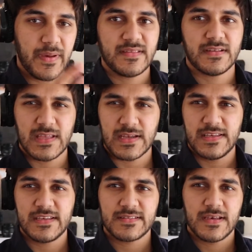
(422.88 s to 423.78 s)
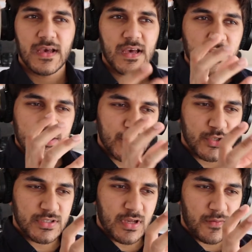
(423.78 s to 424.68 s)
basic techniques, just
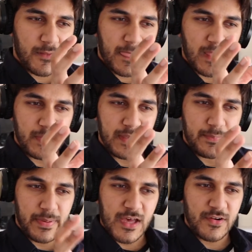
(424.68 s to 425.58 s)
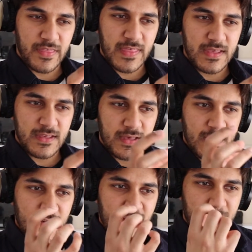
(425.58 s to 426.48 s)
because it'd be better, I think,
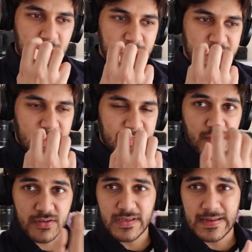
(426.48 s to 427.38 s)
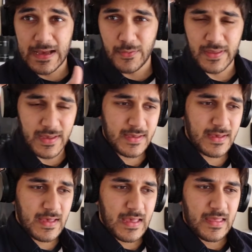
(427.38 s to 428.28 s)
for people to get the content out there
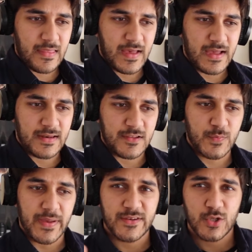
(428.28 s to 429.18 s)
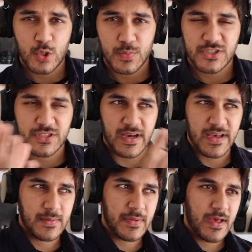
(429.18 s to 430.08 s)
than spend too much
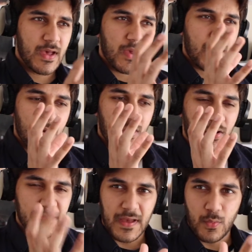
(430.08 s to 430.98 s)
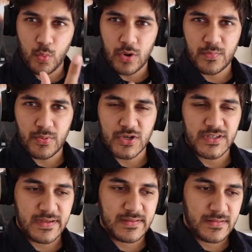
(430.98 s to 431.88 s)
time on that one
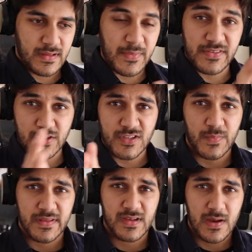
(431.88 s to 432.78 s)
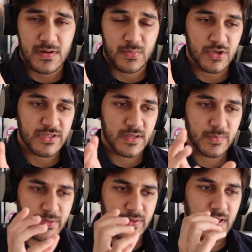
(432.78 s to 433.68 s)
project. I mean, it's good to spend time on a project,
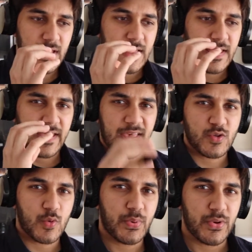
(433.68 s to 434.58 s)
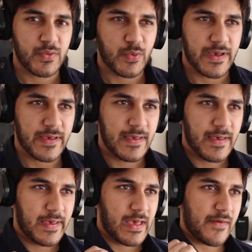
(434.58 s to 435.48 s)
but it gets to a point where
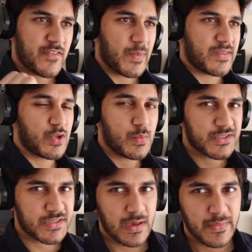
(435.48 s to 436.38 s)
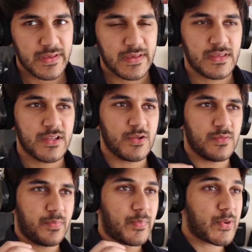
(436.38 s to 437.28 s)
if you spend too much time on it,
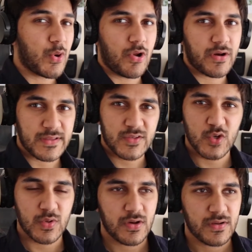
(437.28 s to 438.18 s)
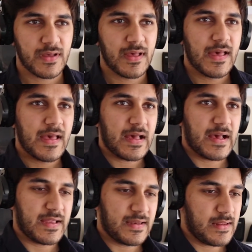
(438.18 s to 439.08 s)
you'll prolong it too long,
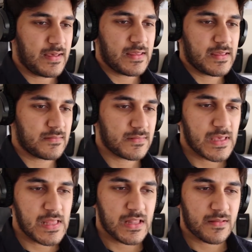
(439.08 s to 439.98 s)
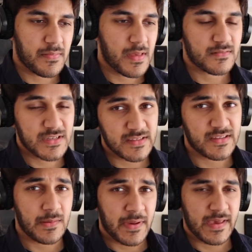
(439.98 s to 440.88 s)
and
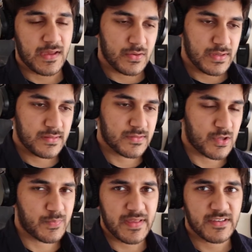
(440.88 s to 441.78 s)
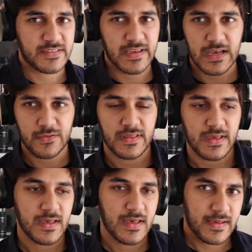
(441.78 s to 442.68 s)
chances are it might get annoying. So it's better to just get out
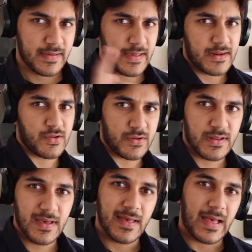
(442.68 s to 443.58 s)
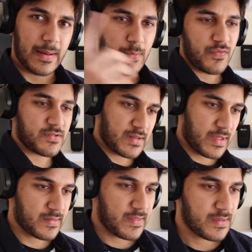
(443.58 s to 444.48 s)
there, get it done, and move on to the
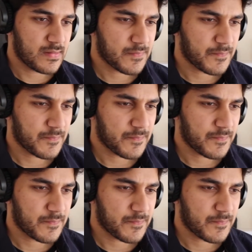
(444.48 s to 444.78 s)
next thing.